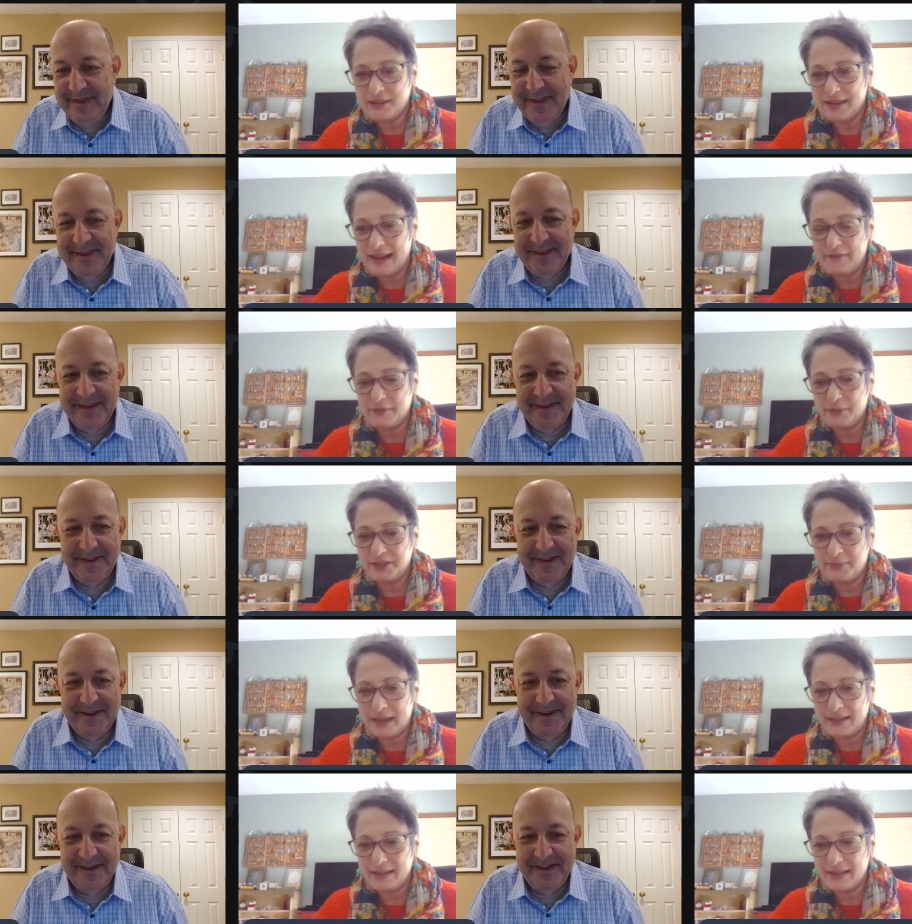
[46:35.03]
Speaker 1: and haven't really
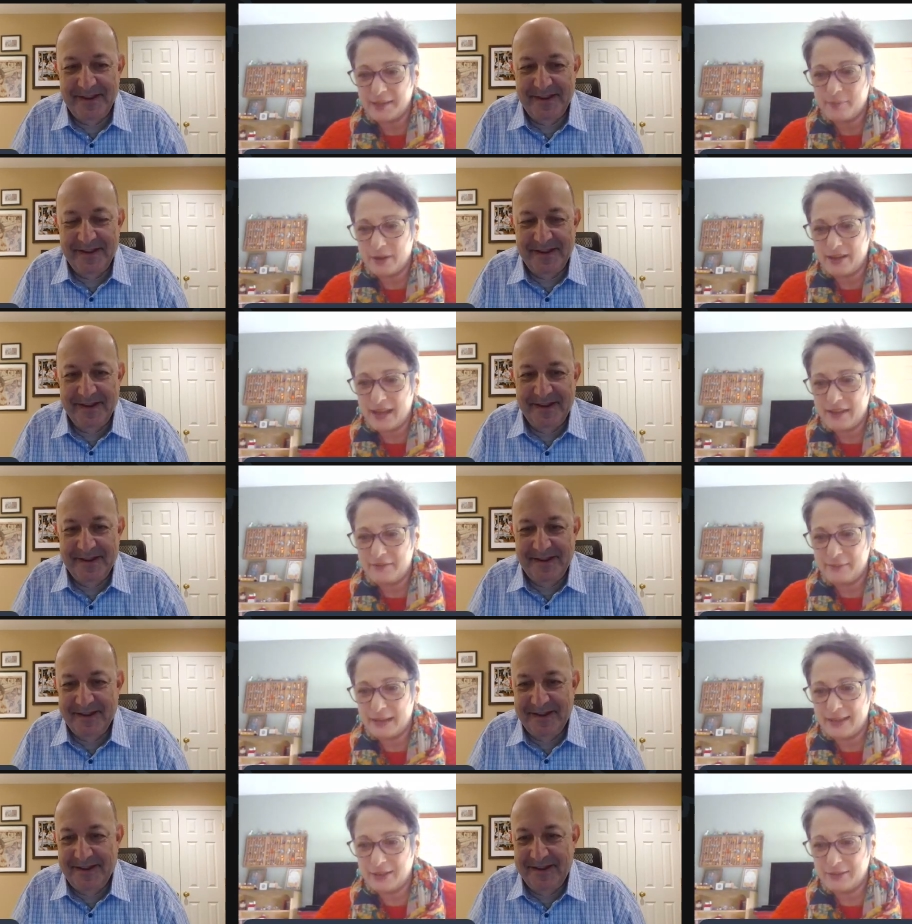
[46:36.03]
met yet. Like Brenda, I haven't
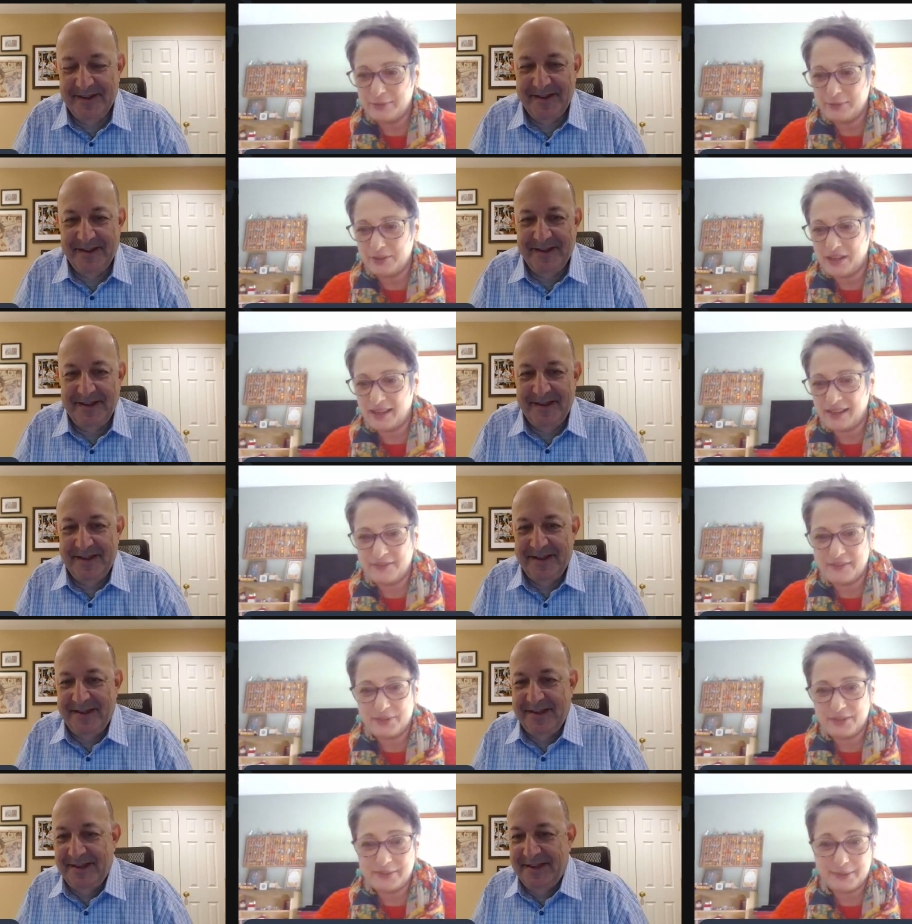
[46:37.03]
met you in real life. I
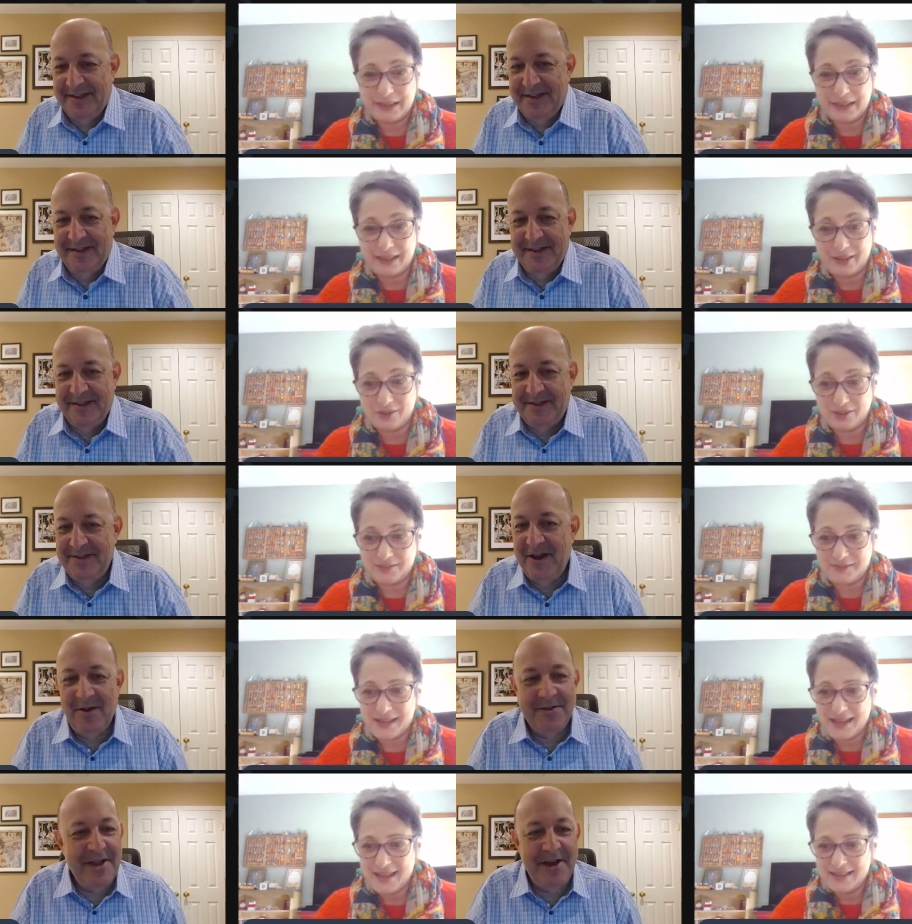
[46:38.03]
would love to meet you.
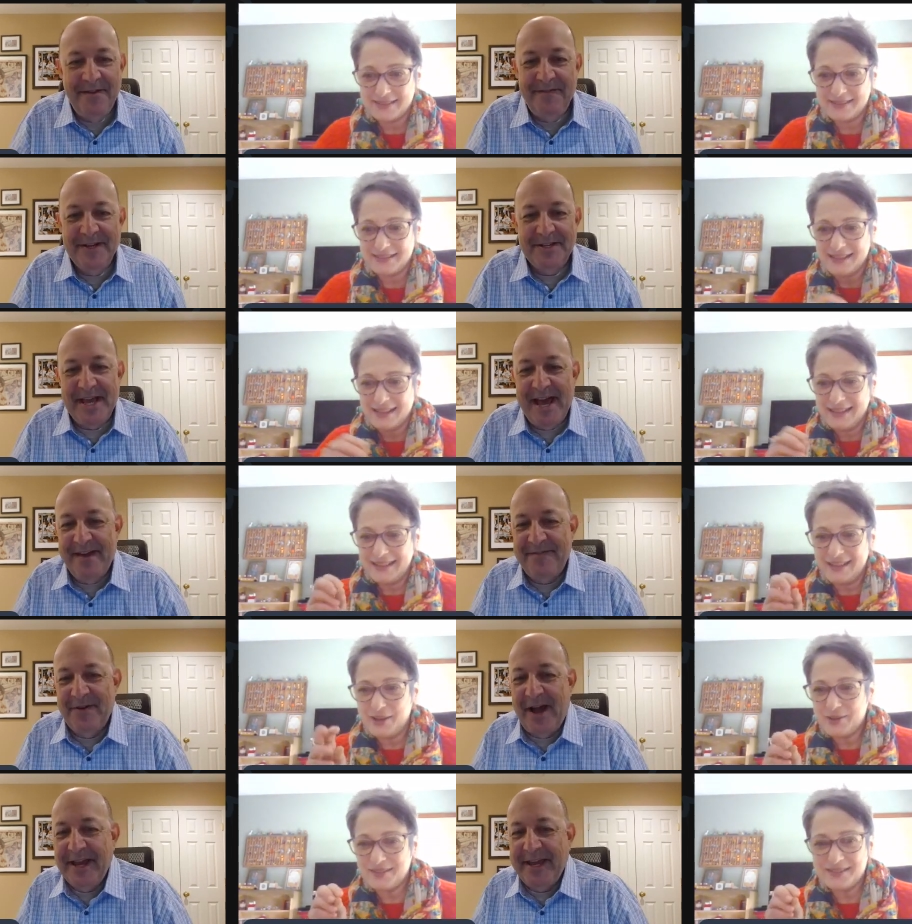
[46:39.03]
Speaker 2: No, none of us have, you know?
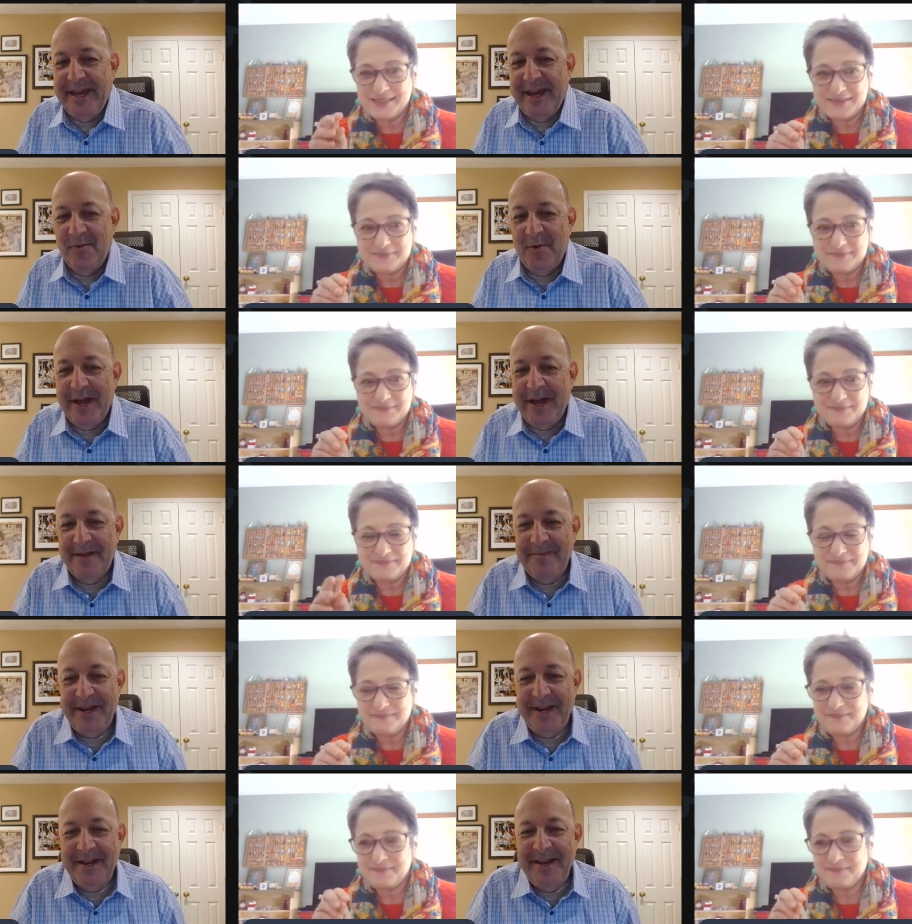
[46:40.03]
and I can't wait. I
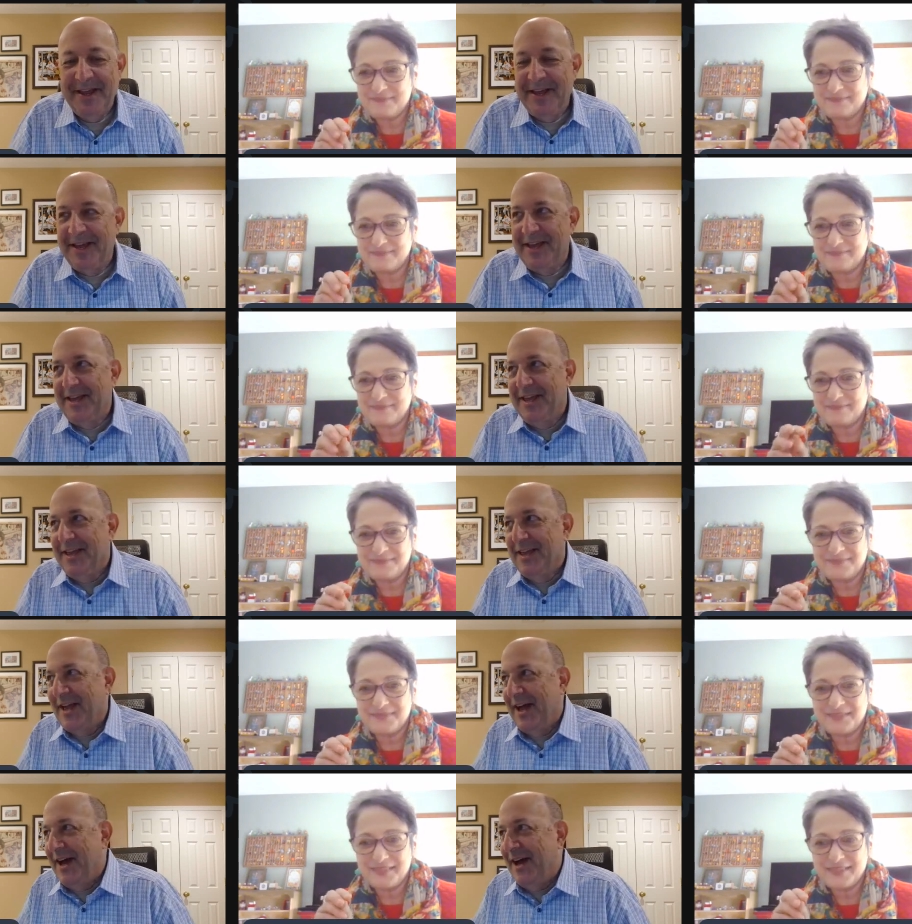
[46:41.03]
mean,
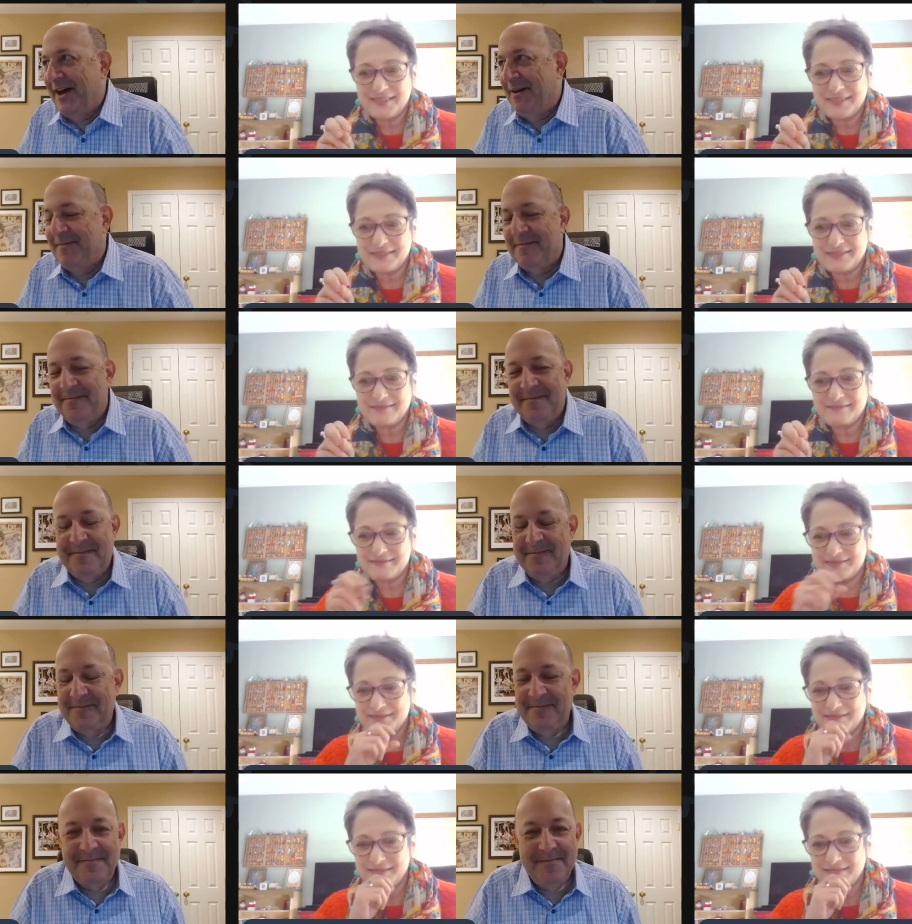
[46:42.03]
um,
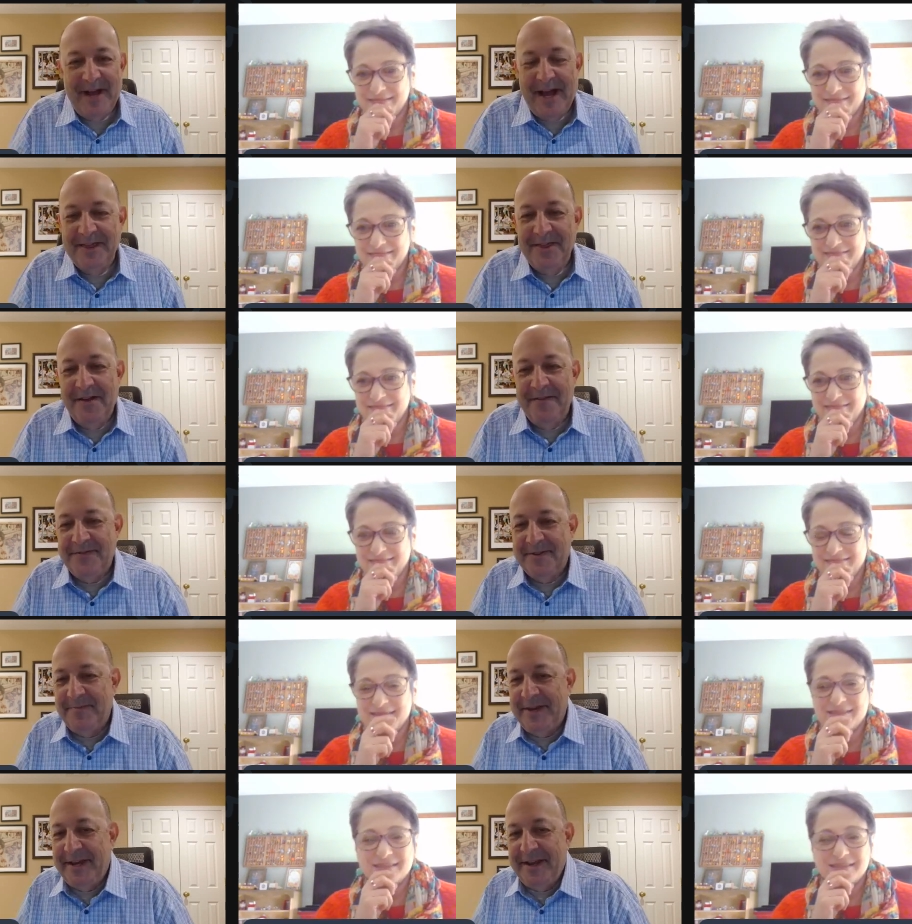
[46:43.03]
I'd love to
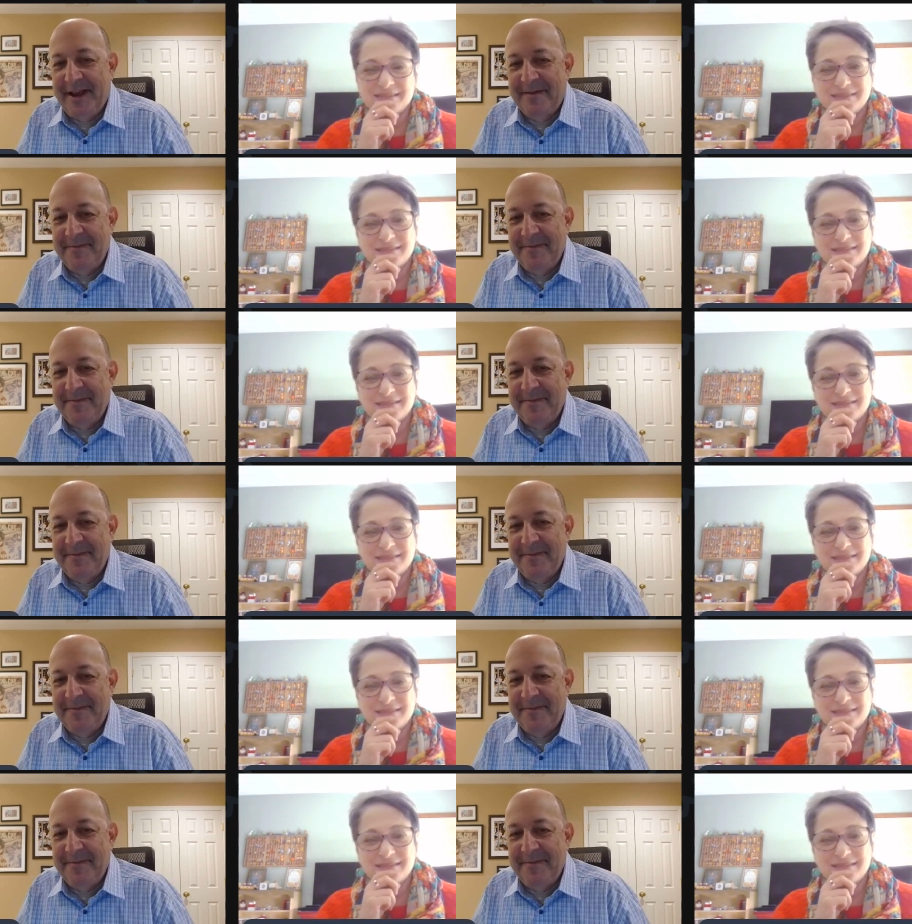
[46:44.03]
meet. I